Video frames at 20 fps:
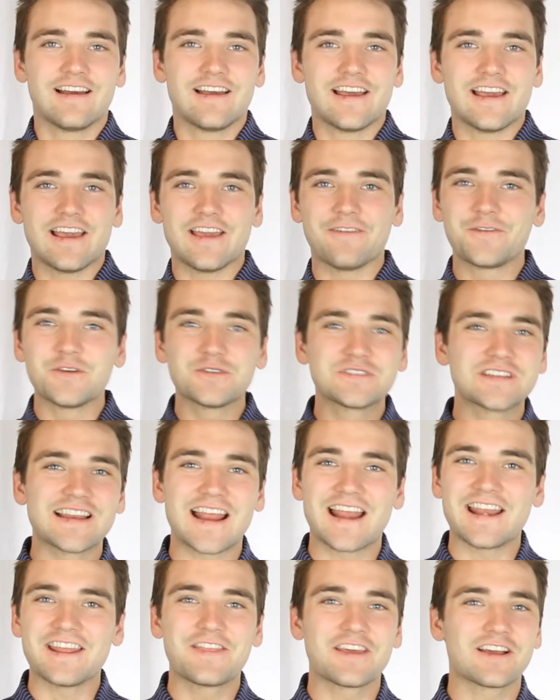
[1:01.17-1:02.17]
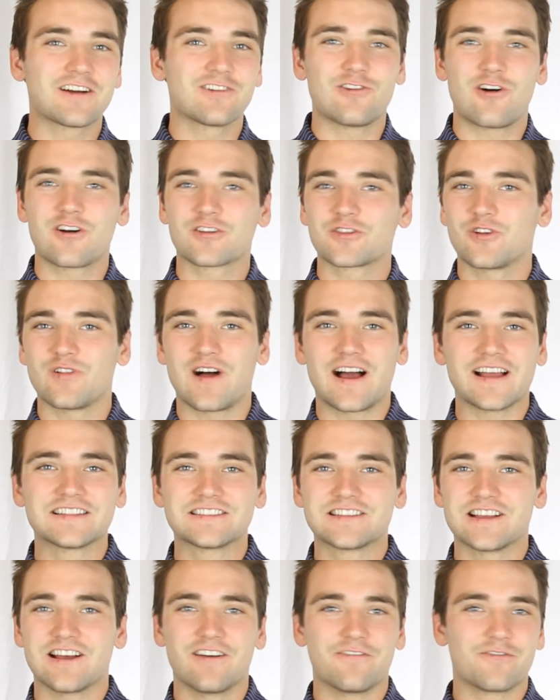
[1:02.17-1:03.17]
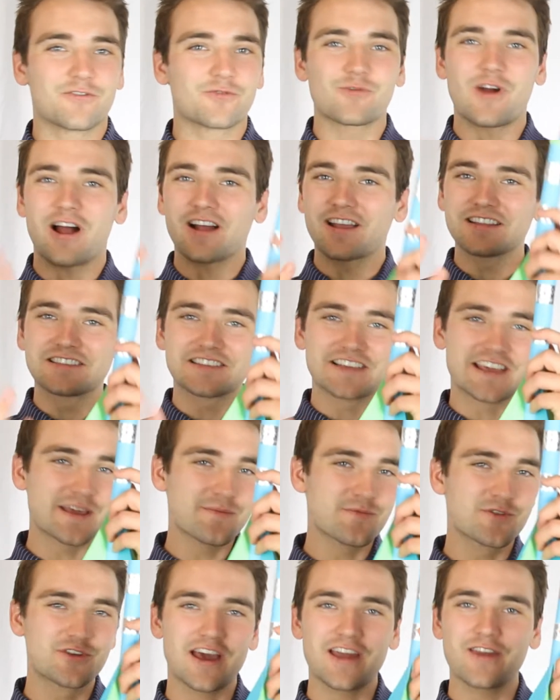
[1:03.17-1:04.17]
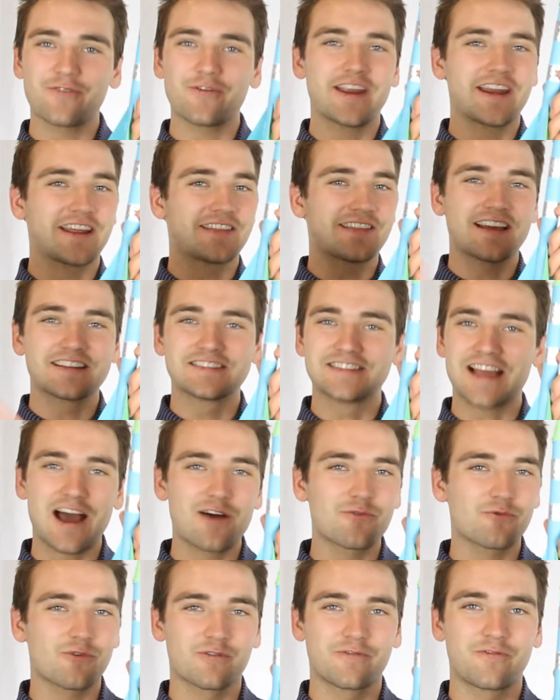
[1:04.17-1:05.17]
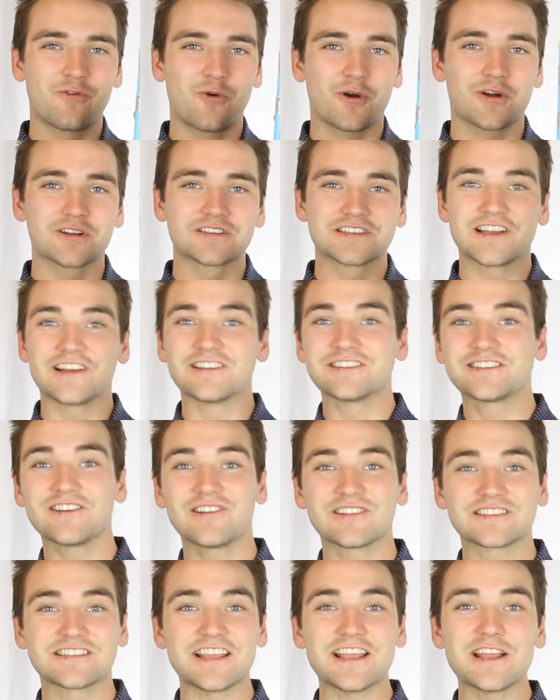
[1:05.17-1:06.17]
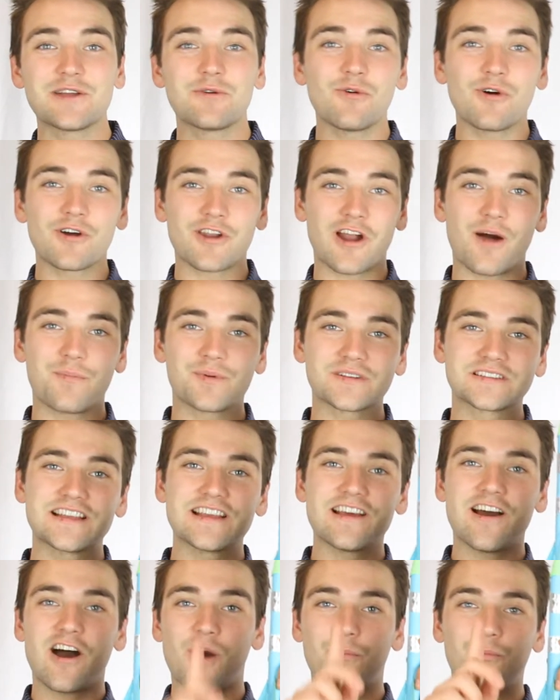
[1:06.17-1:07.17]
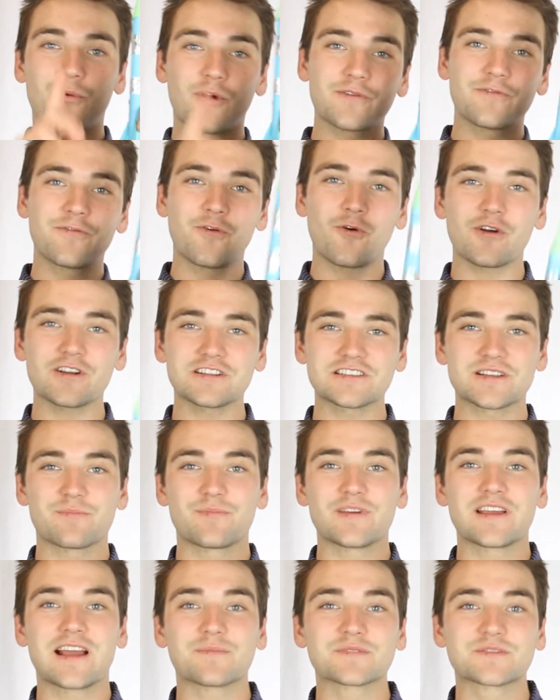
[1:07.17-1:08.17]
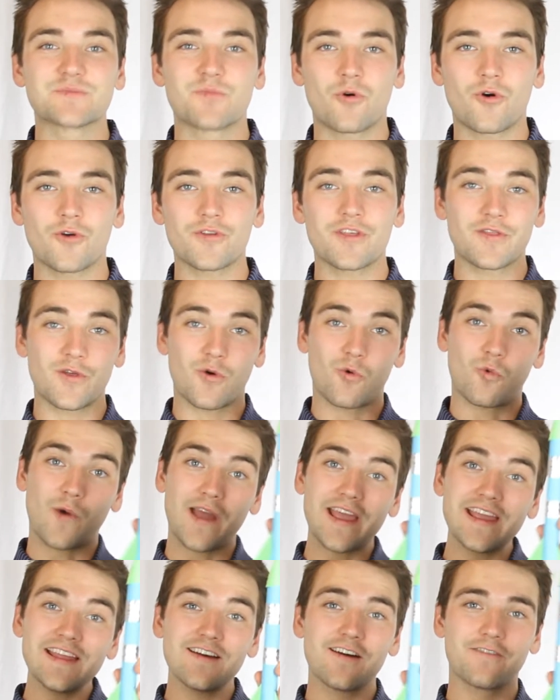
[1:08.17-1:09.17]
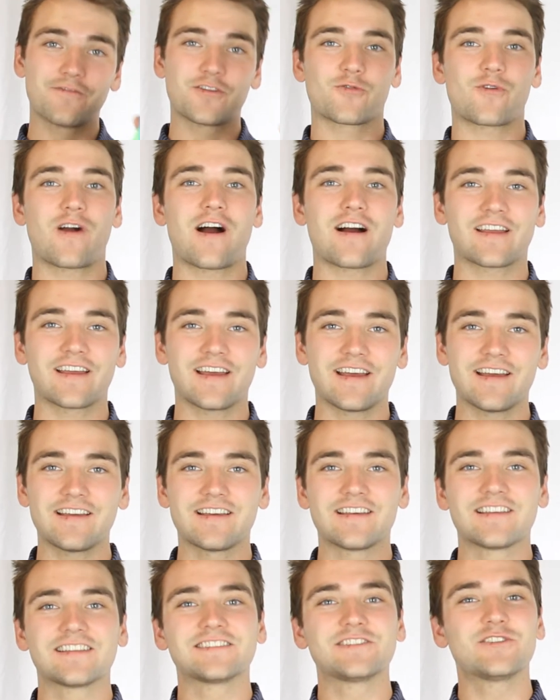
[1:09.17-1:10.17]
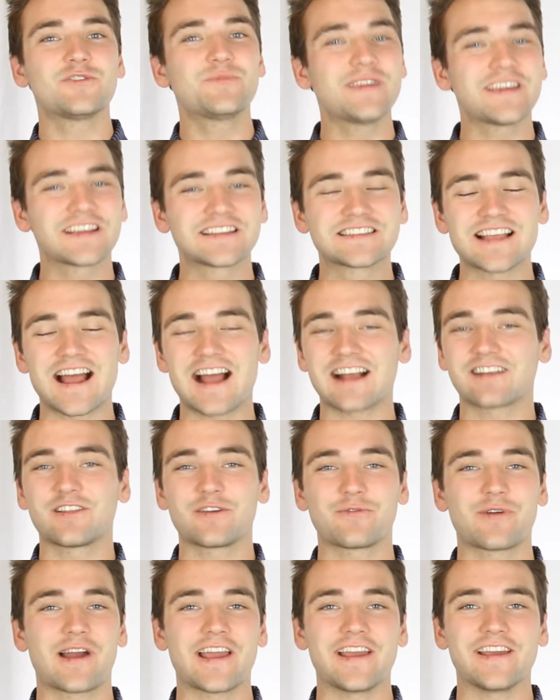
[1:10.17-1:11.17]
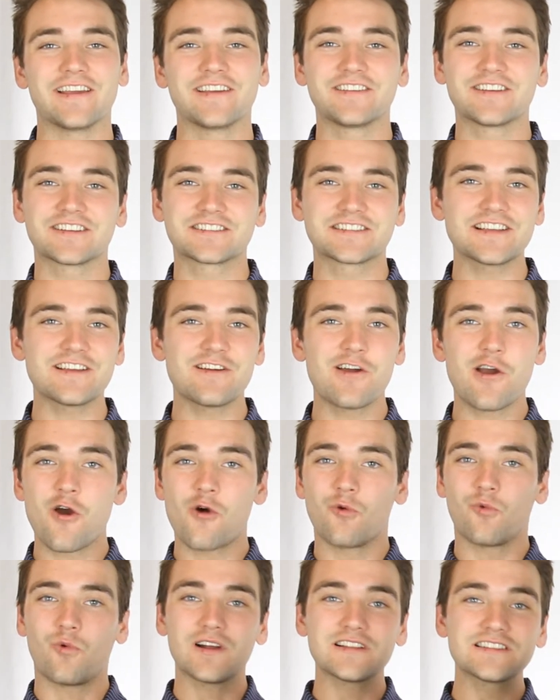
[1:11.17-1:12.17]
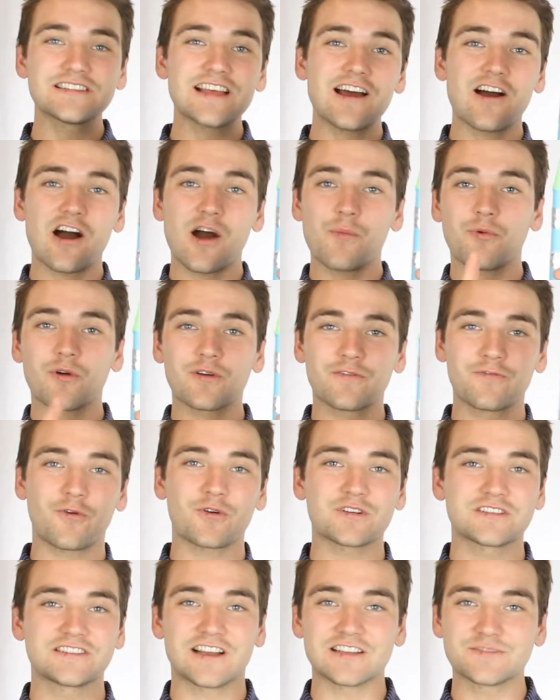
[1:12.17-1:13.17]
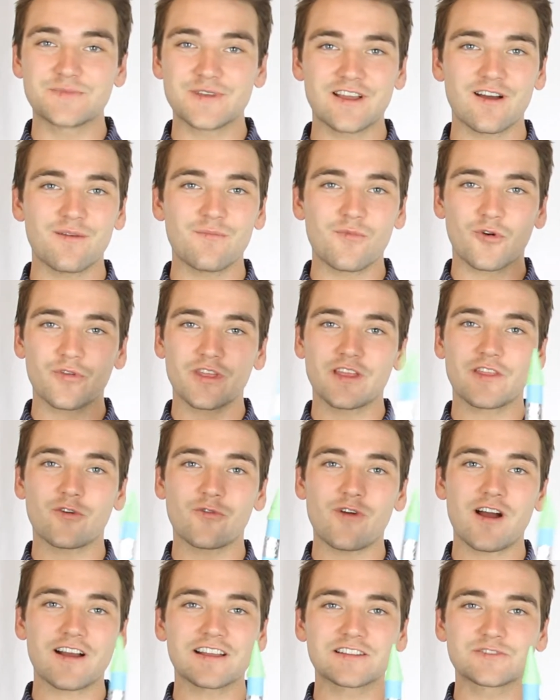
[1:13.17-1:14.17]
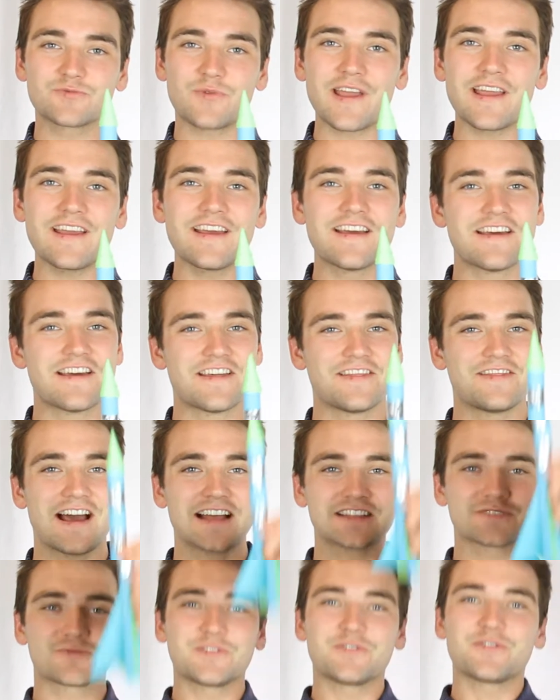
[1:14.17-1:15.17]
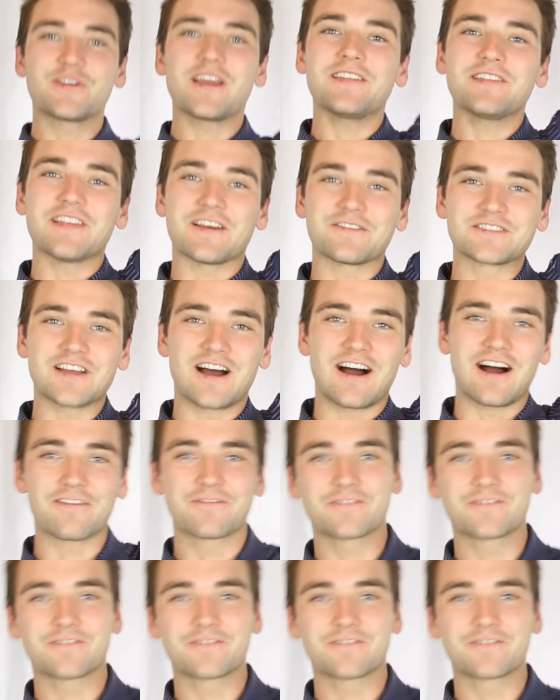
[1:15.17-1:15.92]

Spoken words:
If you said anything along the lines of, rockets keep generating that downward force until its equal and opposite upward force becomes more than the weight of the rocket, you'd be exactly right. You see, once that upward force does become more than the rocket's weight, that's when you get liftoff.